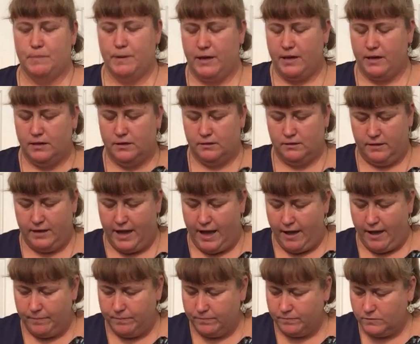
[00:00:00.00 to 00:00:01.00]
but yeah.
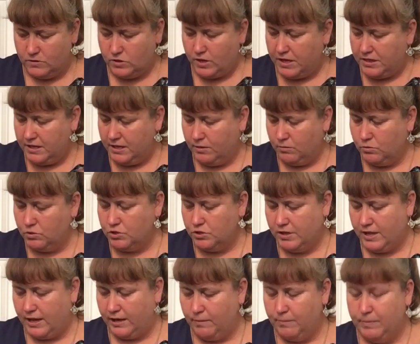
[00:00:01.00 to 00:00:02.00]
So I think we'll do
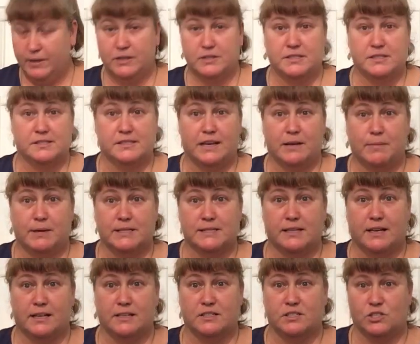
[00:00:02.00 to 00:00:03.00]
that comparison side by
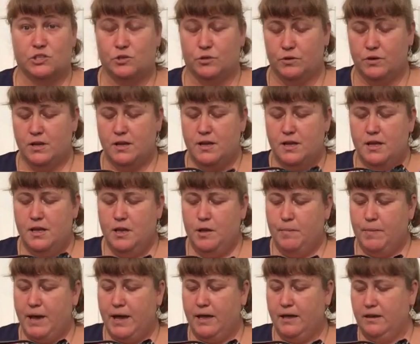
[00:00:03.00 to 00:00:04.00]
side soon.
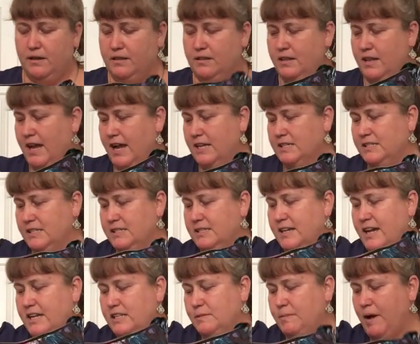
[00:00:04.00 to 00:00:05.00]
But it has these
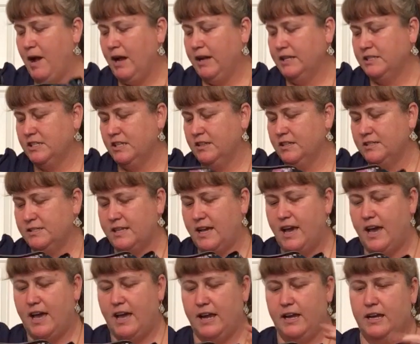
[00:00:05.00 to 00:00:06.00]
nice pockets on the
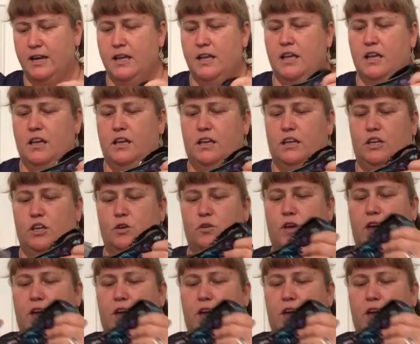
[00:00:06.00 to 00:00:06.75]
side. You